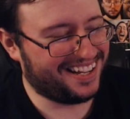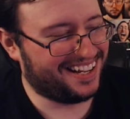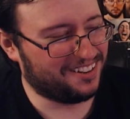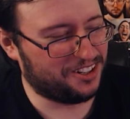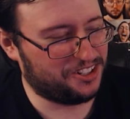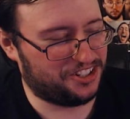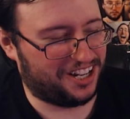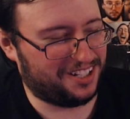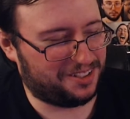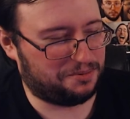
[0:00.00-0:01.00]

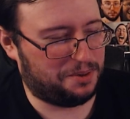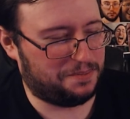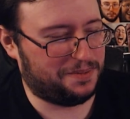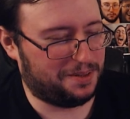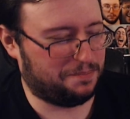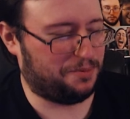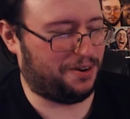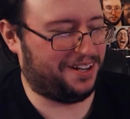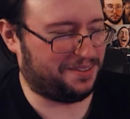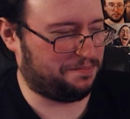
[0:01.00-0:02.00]
Reject women,
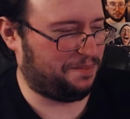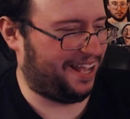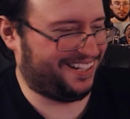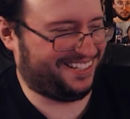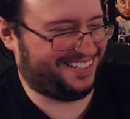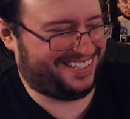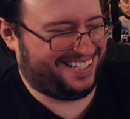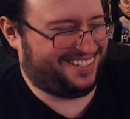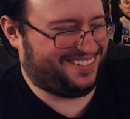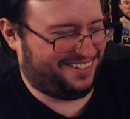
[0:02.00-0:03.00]
embrace
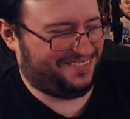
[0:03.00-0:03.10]
magnetism.